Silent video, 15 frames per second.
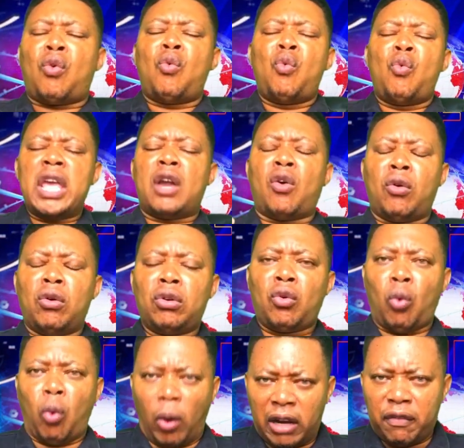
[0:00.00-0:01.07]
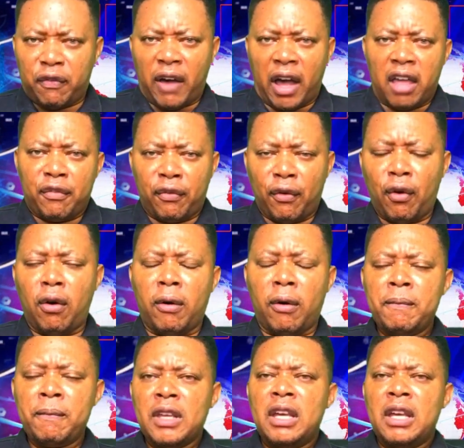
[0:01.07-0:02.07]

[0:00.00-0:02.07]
we could qualify for